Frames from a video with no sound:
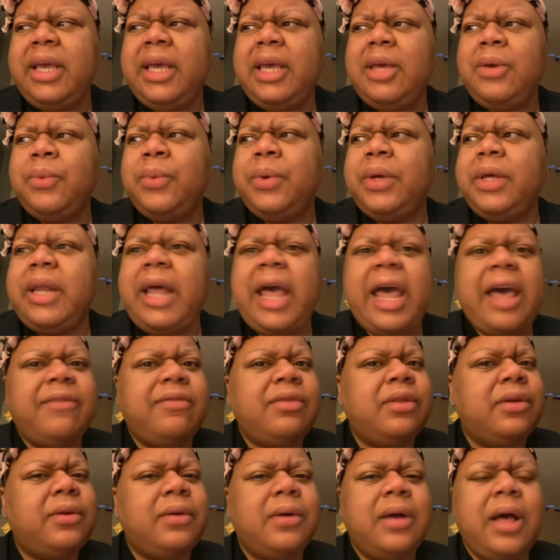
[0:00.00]
he would
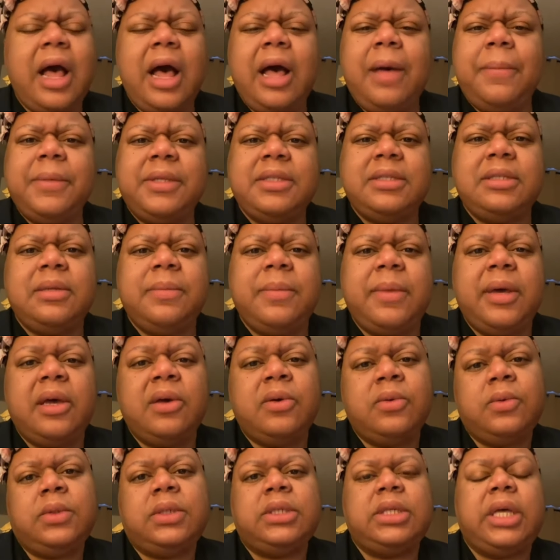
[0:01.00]
have little comments to me
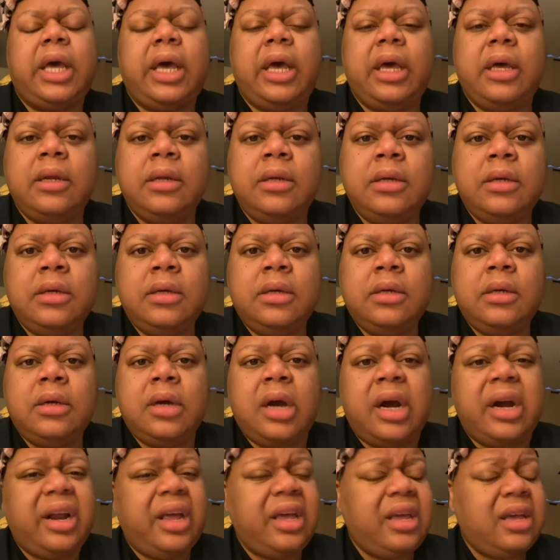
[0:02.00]
who was that
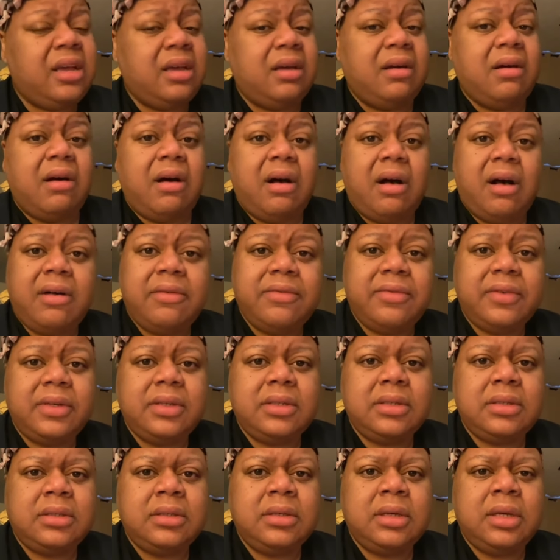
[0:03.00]
are they in your
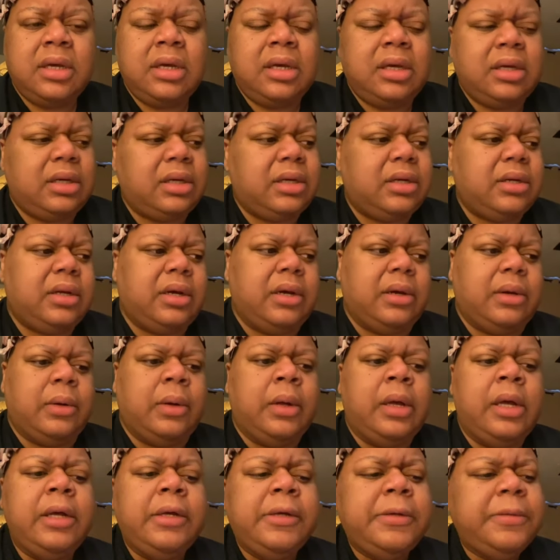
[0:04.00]
office you
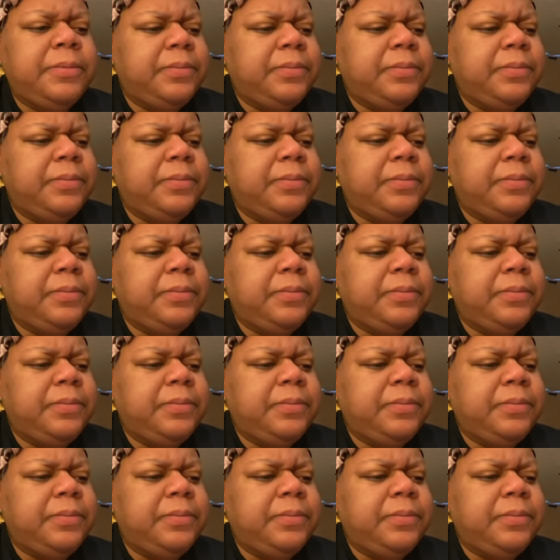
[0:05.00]
know,